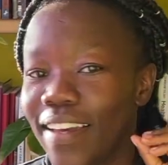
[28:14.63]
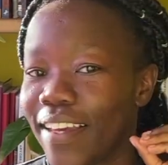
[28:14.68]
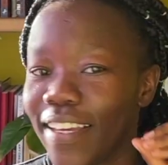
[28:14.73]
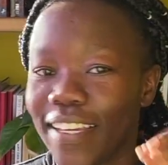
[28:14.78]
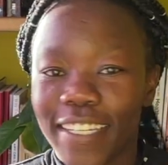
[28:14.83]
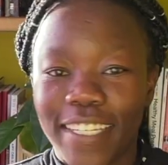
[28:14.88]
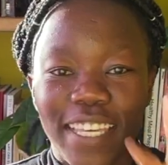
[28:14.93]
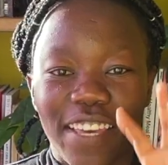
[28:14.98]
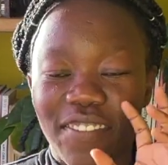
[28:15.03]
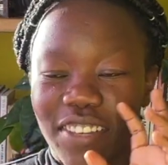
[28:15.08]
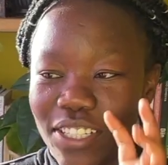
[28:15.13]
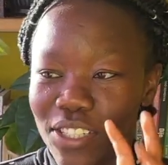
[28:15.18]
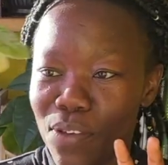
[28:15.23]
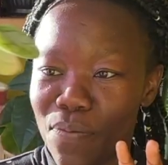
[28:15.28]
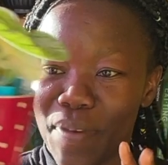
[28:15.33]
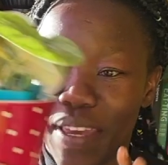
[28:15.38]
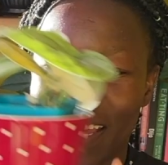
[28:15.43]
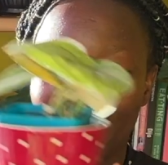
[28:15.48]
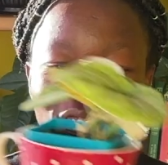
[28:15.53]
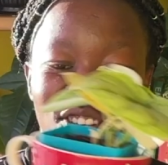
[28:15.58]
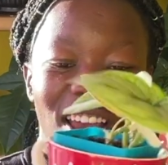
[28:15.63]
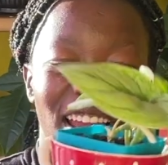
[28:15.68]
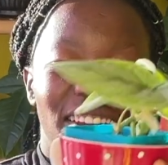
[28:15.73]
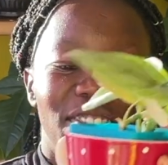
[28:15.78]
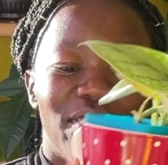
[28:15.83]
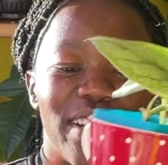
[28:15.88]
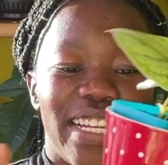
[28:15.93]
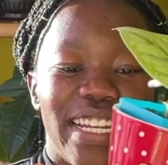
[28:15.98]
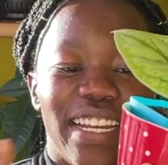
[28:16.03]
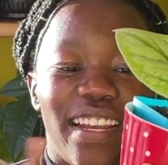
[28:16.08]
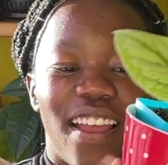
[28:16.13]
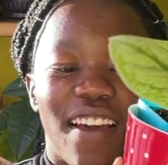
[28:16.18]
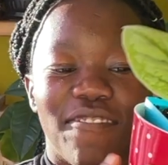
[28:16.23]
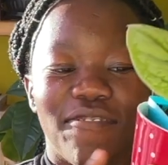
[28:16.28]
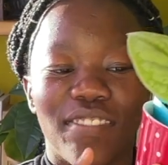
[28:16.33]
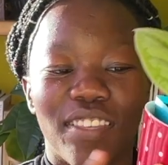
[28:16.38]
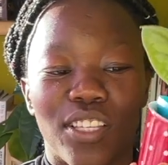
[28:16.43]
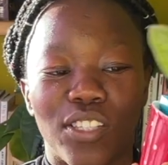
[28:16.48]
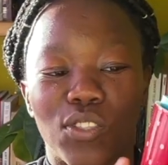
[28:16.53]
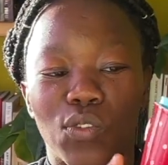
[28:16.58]
Give it to me. So I really love
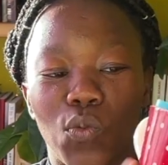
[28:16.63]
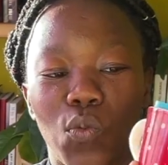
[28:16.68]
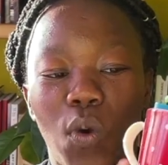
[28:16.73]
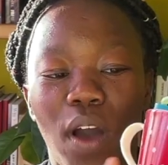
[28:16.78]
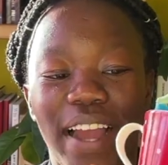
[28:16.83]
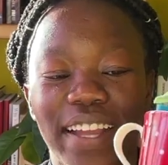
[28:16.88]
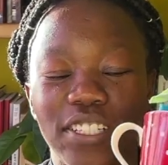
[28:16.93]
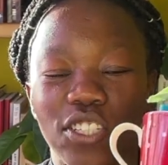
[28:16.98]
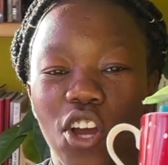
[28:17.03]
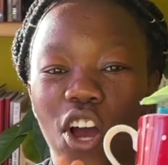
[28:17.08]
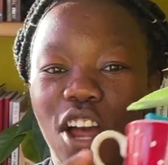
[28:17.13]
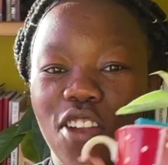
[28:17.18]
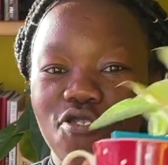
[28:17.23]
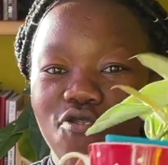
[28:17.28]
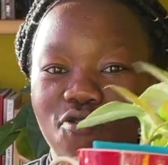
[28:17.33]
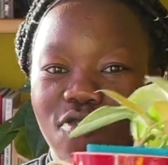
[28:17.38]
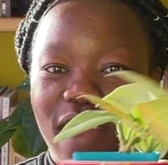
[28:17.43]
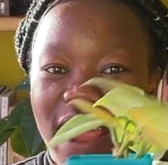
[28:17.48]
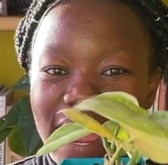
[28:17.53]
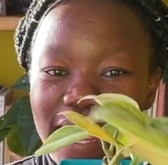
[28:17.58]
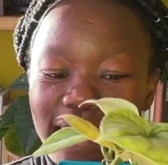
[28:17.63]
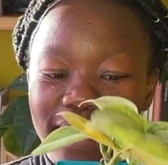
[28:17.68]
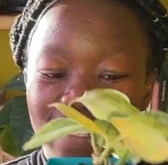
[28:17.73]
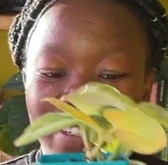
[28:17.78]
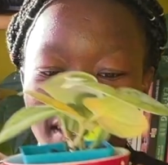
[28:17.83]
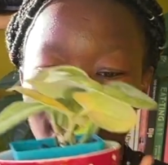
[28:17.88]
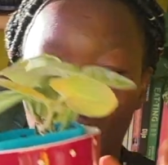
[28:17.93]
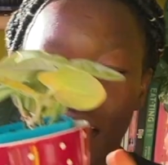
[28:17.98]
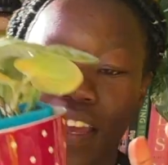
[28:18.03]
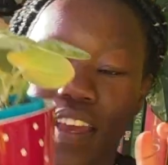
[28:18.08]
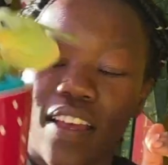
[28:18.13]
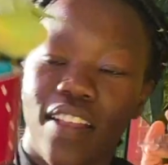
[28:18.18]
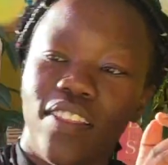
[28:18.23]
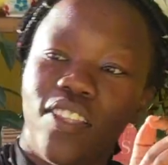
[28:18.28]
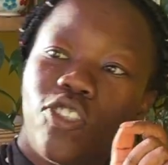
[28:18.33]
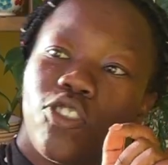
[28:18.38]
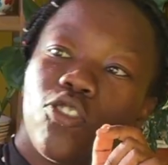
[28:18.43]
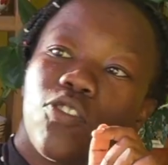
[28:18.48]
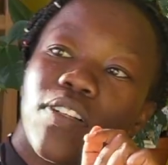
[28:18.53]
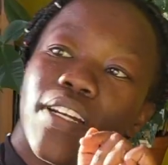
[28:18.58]
this white on red
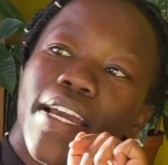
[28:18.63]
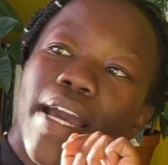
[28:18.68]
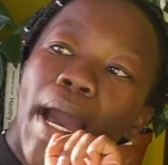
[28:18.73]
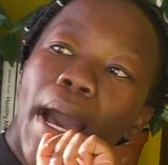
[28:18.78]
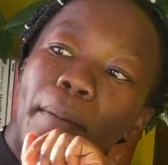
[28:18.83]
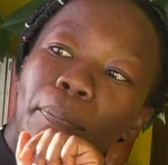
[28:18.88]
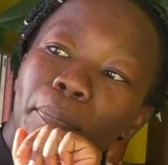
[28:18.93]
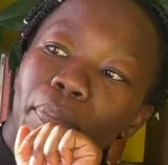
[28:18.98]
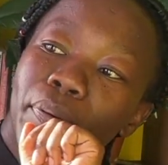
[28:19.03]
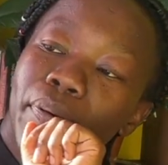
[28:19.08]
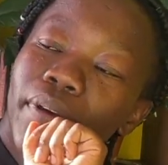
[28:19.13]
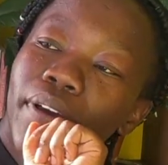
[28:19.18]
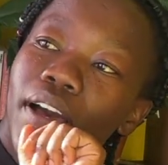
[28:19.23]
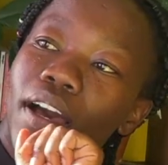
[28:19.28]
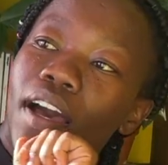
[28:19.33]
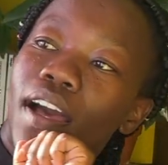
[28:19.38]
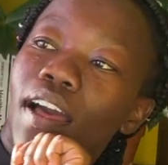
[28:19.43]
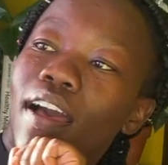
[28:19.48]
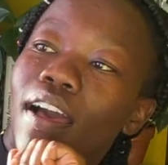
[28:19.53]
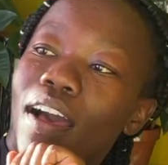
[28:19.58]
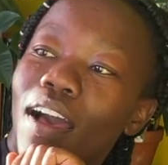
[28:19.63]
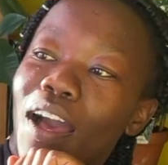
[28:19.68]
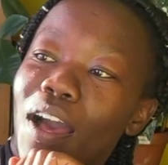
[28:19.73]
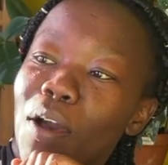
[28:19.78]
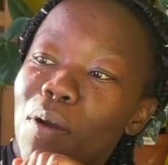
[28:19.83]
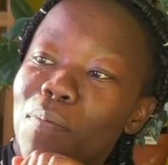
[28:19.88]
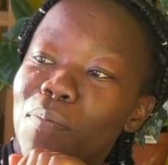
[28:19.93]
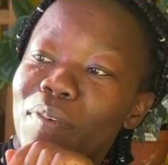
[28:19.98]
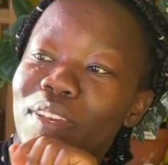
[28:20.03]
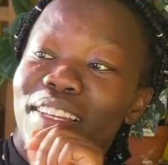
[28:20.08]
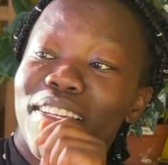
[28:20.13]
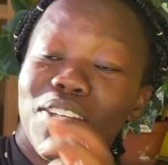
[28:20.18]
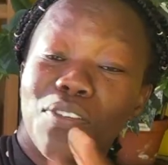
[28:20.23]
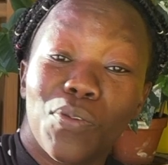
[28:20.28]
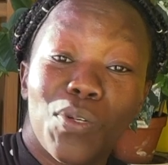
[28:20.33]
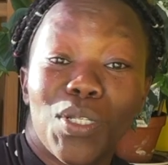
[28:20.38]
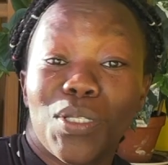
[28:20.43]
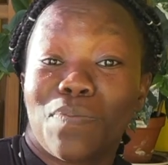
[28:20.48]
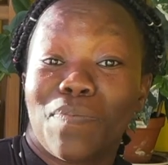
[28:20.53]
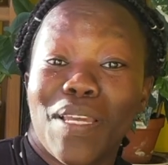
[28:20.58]
little cup. It
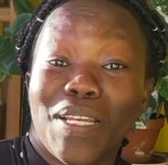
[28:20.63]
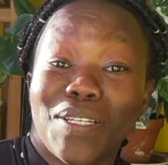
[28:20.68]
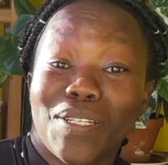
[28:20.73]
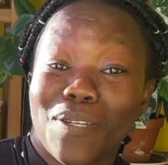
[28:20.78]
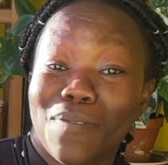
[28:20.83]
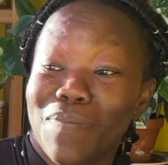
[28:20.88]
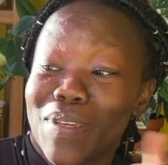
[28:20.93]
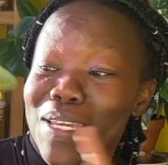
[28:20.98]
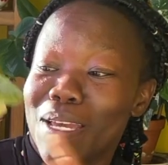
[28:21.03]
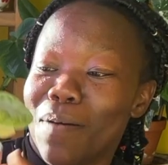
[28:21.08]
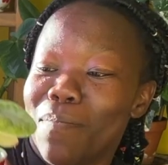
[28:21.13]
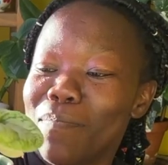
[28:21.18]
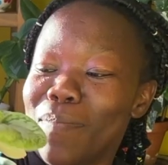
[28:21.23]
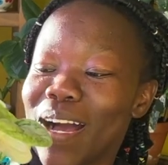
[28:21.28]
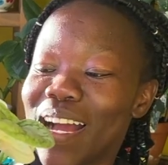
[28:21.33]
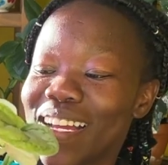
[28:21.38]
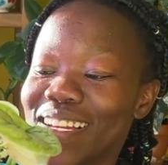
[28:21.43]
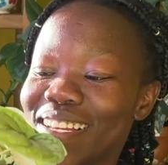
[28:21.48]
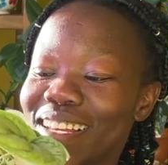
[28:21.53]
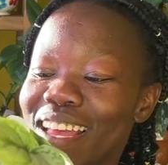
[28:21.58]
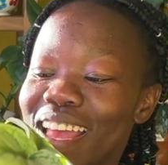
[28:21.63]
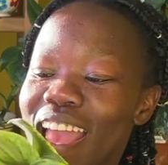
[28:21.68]
was meant to be a mug.